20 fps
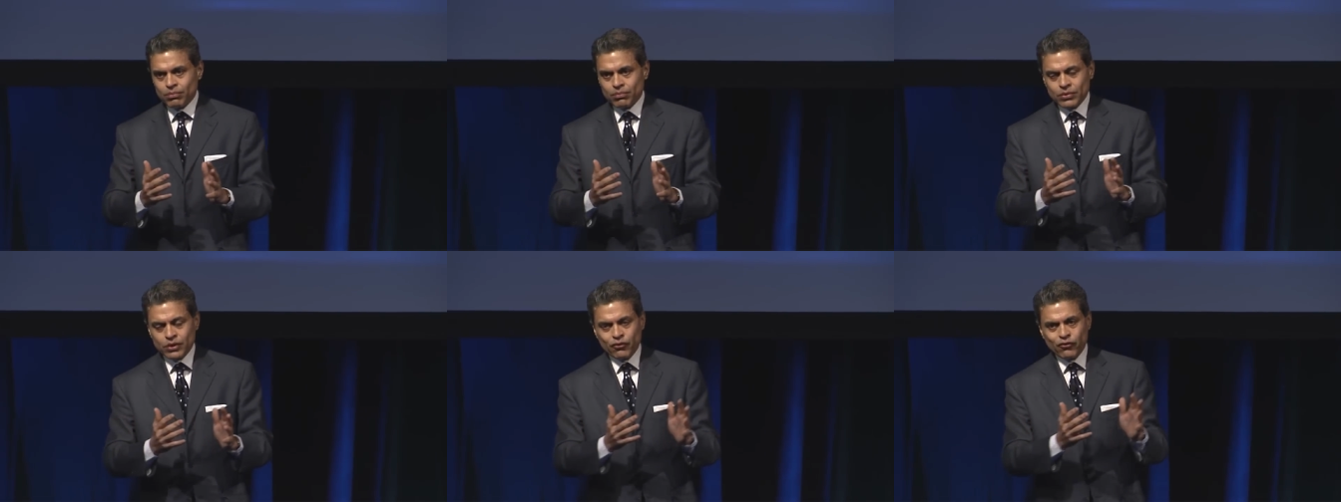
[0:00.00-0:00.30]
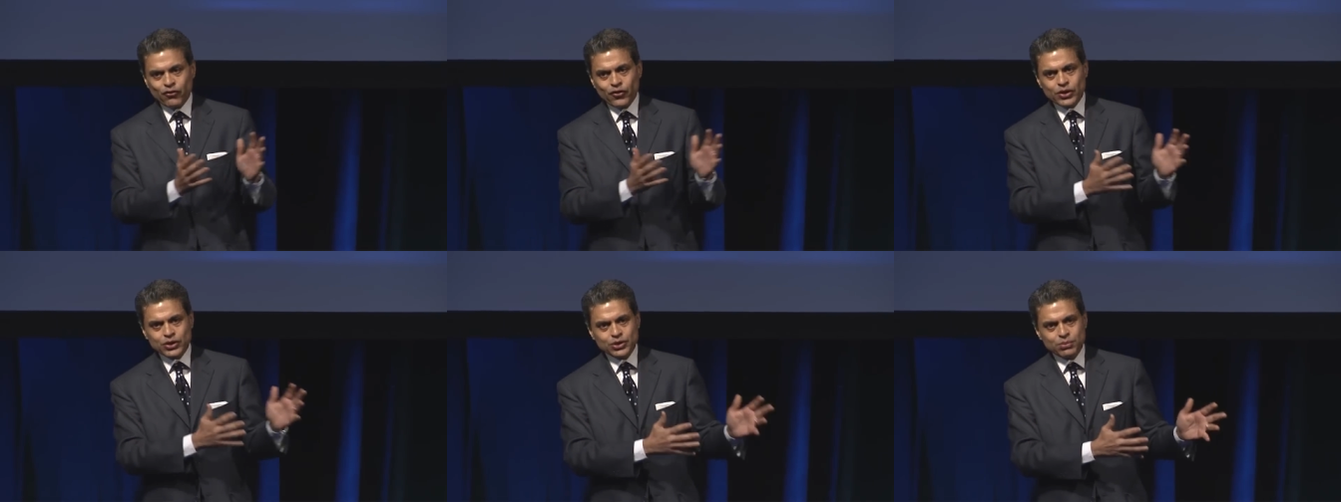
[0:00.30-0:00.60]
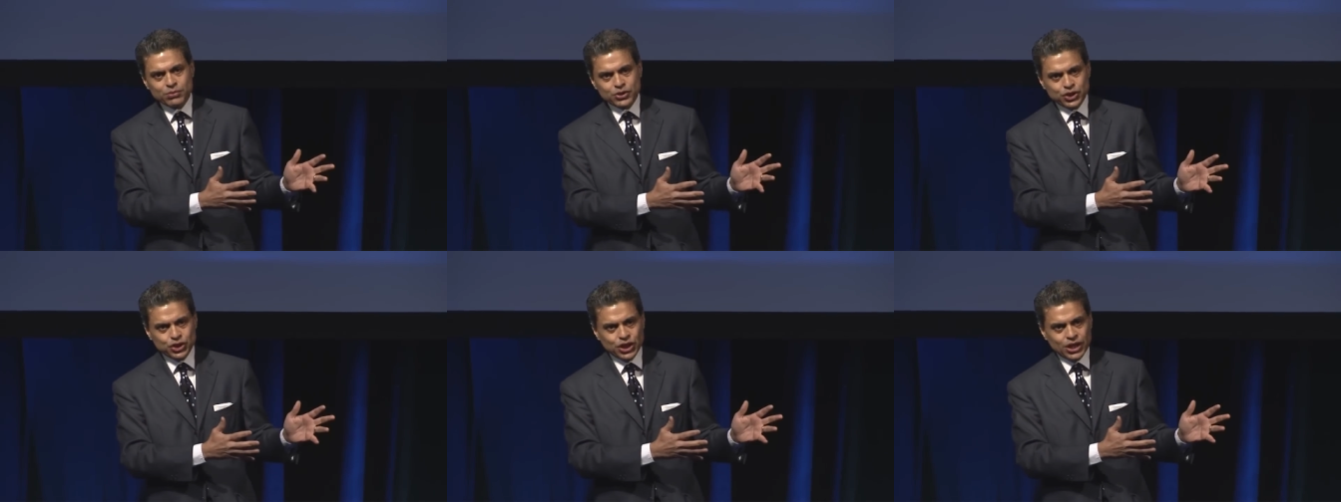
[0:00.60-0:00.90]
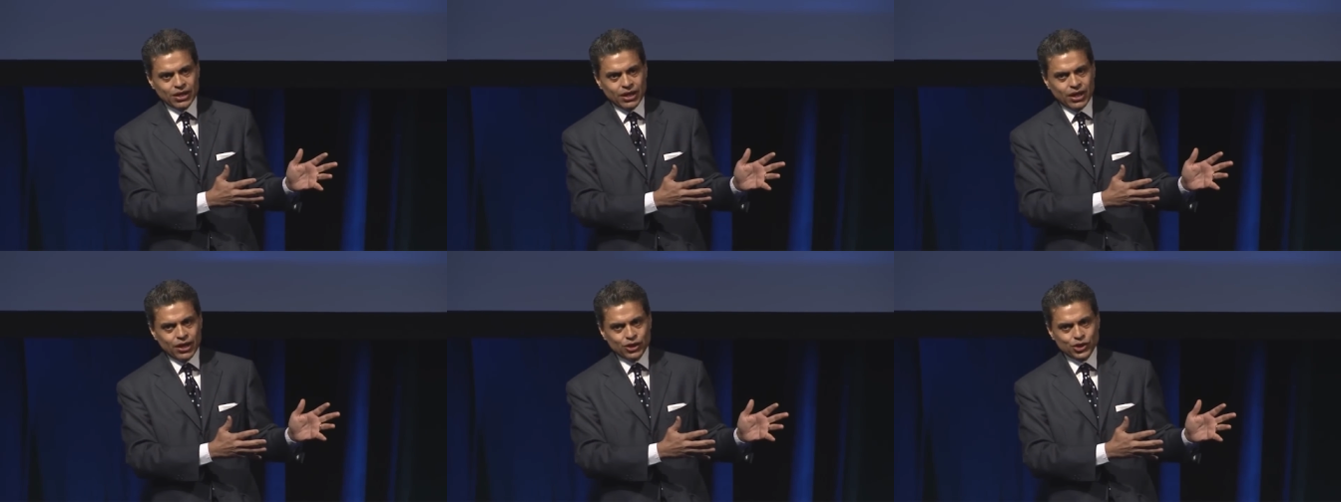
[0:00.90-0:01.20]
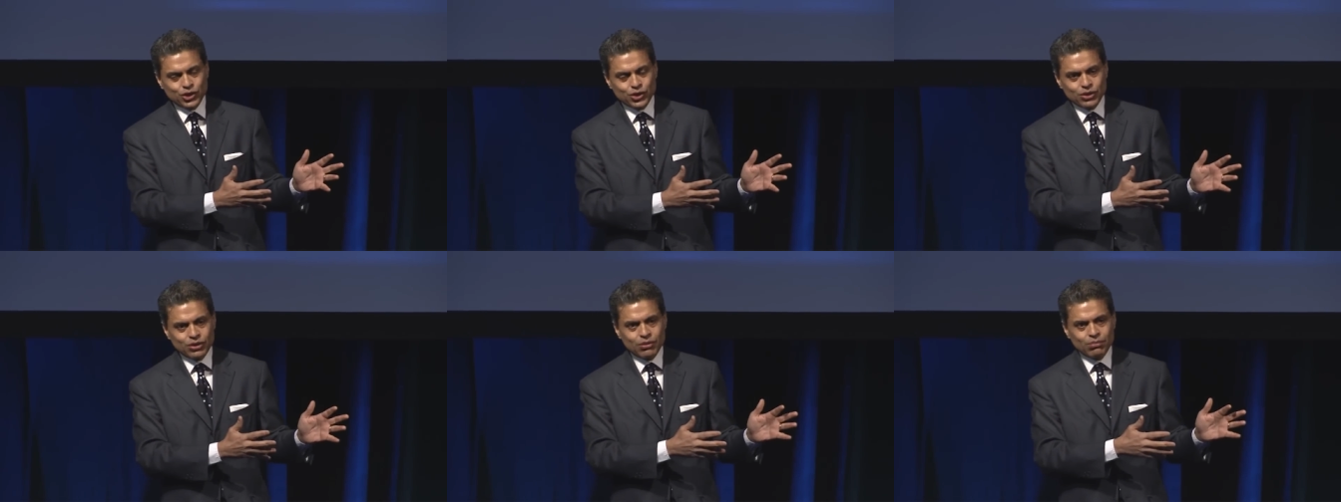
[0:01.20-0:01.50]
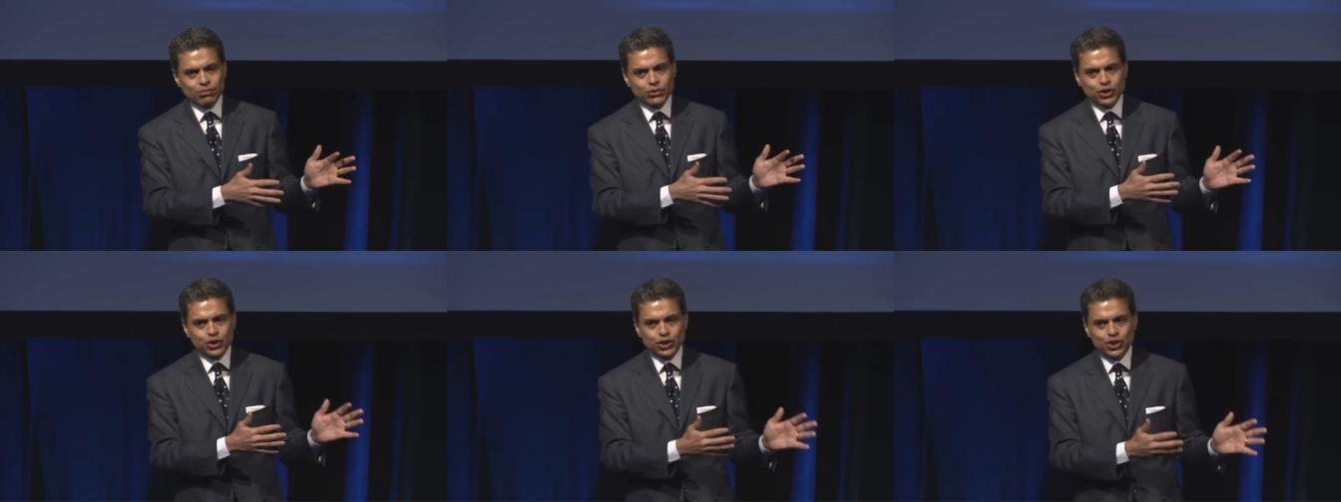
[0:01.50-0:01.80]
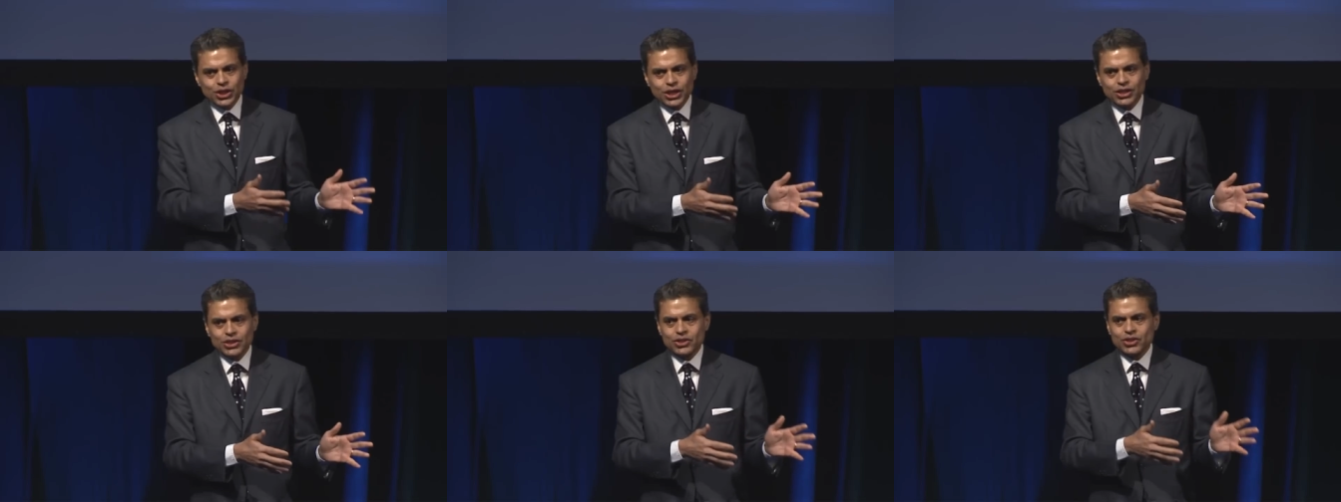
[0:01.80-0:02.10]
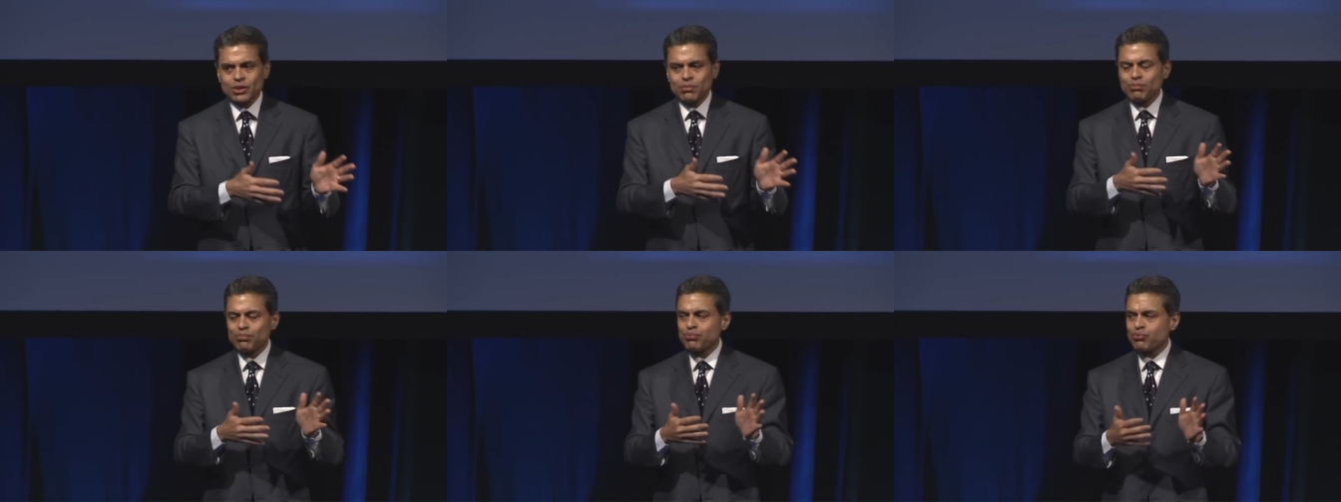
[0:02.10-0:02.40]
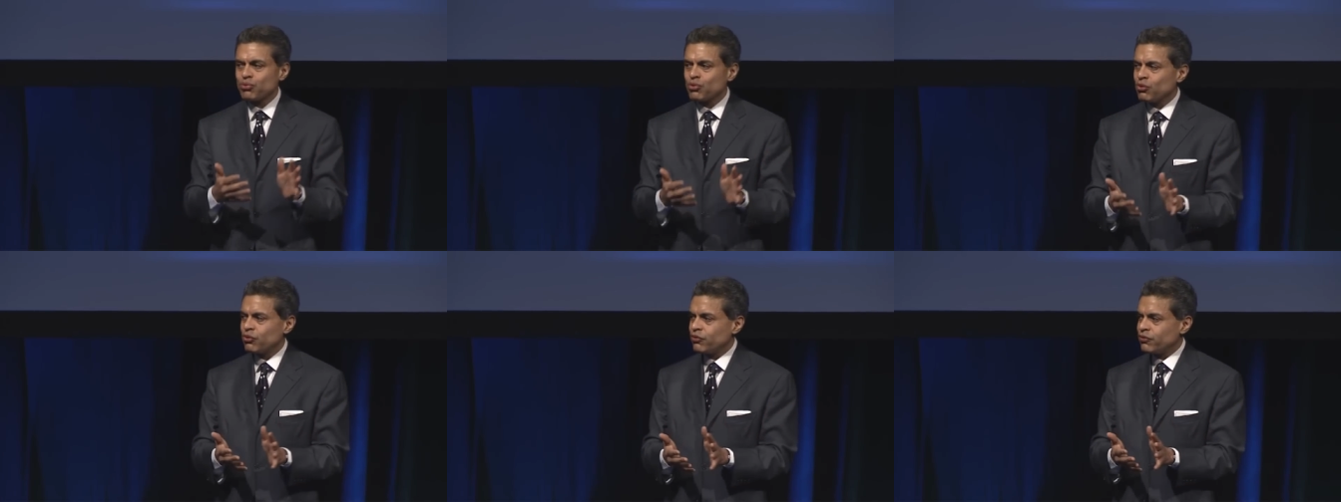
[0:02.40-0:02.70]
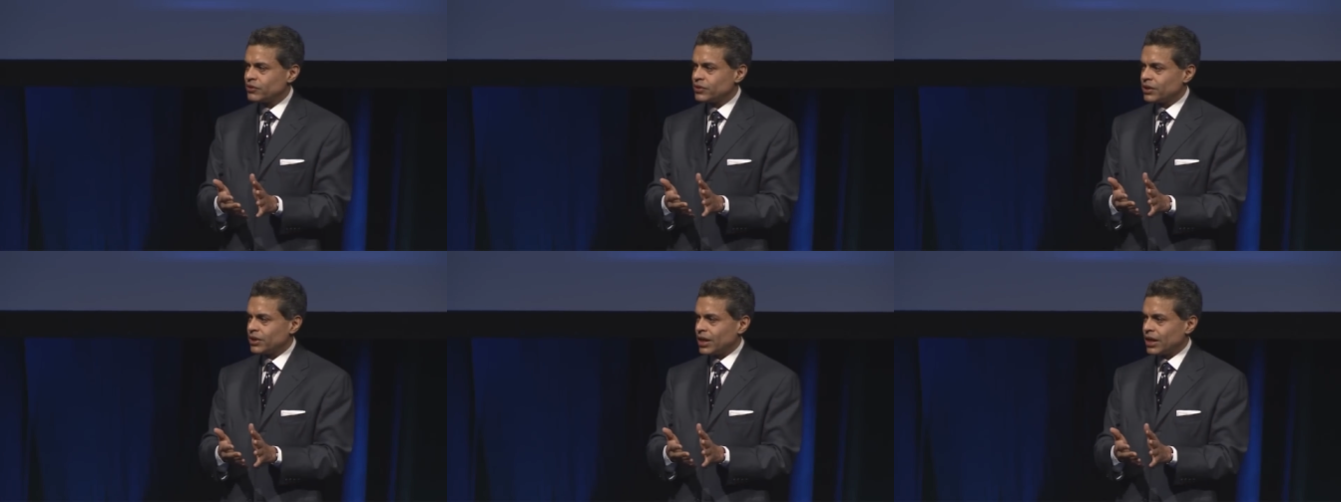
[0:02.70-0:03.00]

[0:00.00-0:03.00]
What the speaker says: the first machine age, machines improved